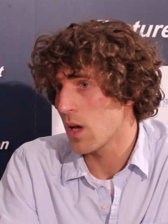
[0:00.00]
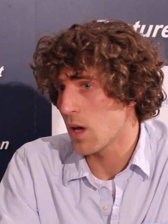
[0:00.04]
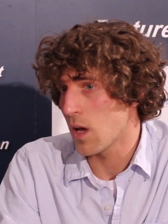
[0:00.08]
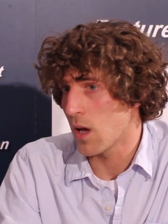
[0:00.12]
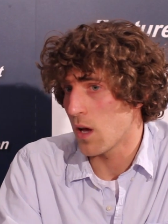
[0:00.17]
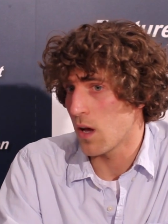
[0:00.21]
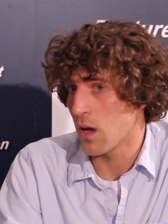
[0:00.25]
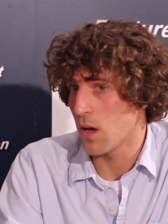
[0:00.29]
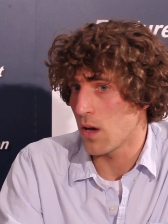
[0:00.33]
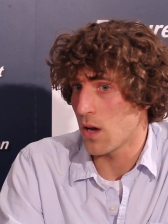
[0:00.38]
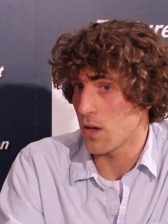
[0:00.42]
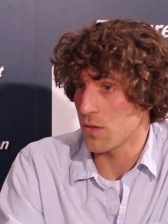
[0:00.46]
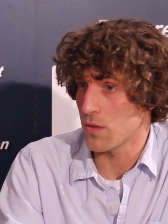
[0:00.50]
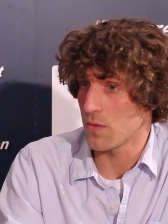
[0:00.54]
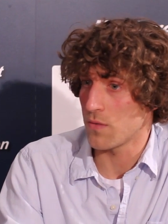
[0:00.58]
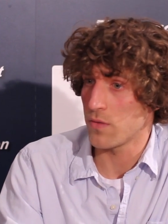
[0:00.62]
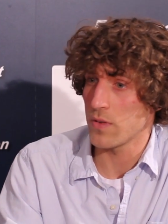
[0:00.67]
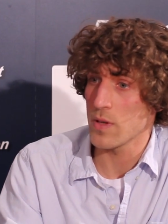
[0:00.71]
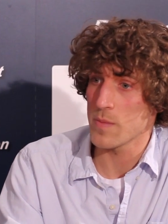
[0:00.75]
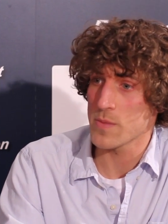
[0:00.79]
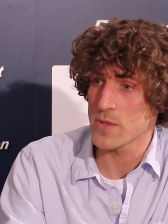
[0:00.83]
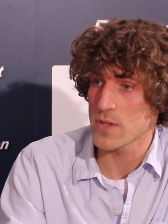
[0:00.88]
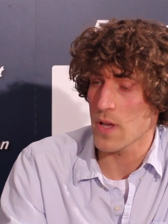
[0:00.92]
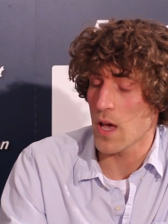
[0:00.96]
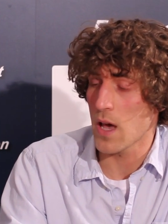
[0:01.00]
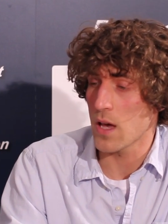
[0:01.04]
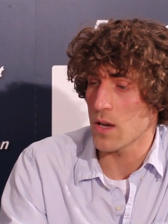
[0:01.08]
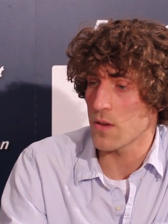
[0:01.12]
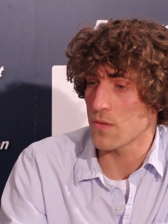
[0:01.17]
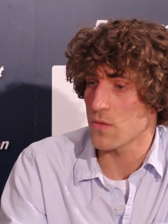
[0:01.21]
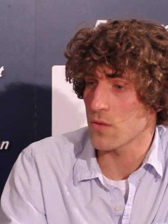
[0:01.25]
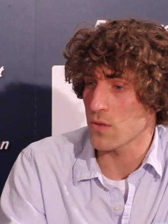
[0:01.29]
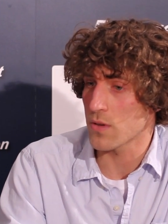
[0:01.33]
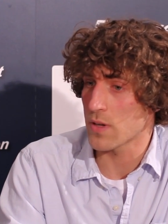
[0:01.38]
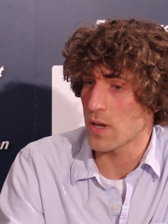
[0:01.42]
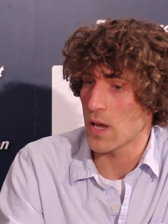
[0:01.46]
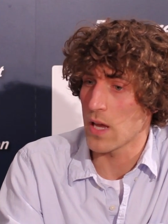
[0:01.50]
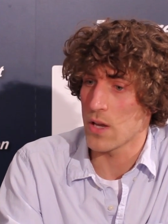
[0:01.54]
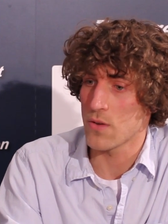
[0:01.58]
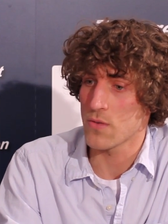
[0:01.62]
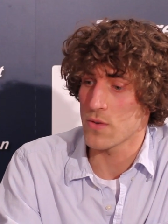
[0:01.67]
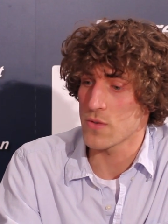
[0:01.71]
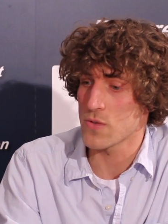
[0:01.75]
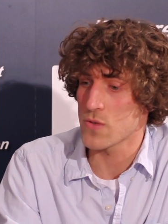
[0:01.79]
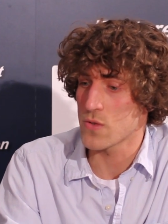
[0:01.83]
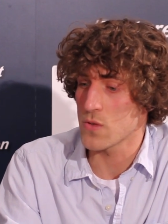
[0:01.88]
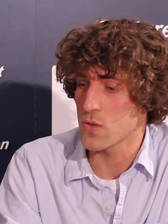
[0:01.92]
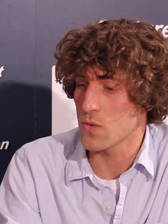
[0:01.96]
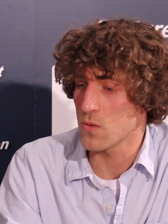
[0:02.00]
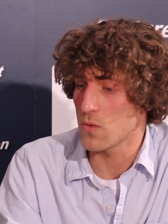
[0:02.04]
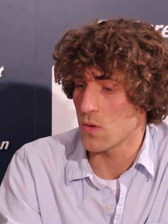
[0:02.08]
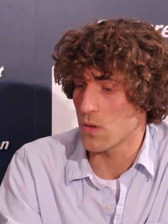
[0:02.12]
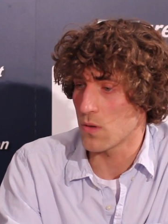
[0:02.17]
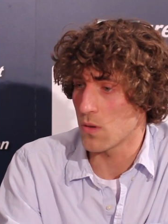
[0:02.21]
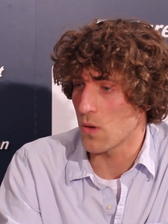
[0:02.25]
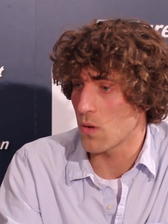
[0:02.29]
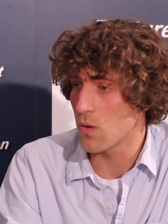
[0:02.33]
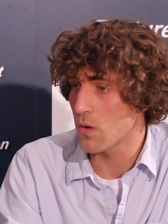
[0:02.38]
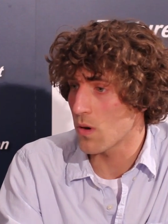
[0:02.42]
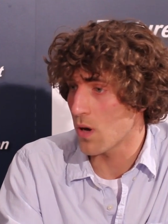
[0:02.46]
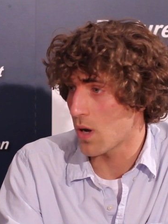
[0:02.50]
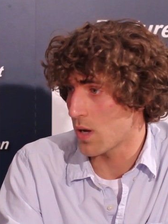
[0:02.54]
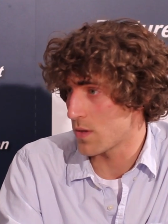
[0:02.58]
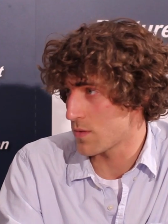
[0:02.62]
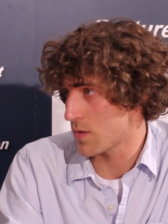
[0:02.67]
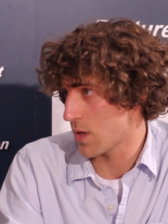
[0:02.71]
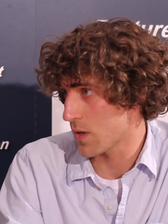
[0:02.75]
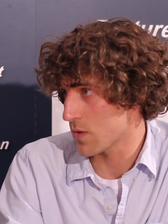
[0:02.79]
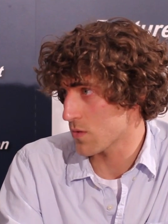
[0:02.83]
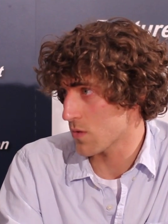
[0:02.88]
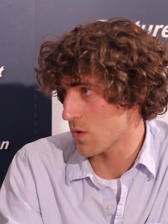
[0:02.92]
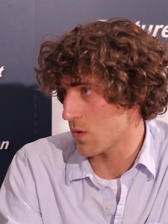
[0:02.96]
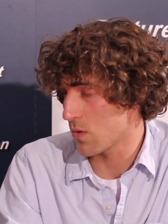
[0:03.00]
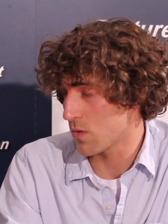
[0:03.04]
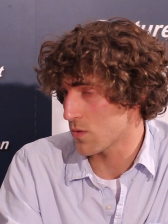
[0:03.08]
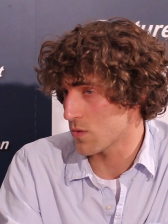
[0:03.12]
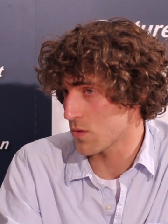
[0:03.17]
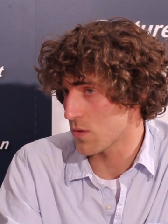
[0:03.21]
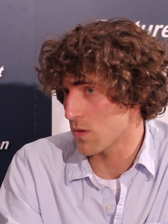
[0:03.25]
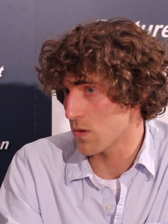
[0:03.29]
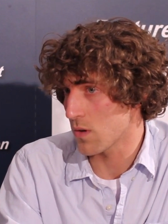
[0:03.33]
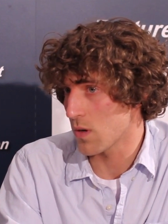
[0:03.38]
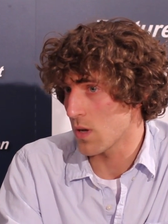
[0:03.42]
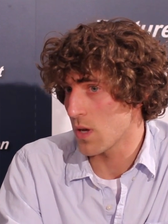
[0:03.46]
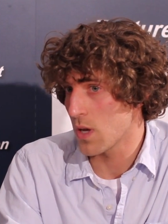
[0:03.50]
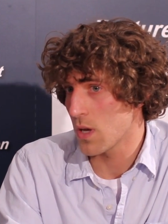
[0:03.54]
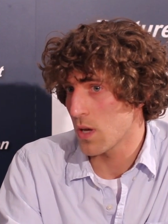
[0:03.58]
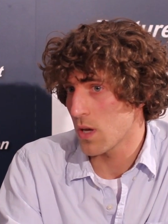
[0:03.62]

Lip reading: On the flip side, if you're catering to a low context culture,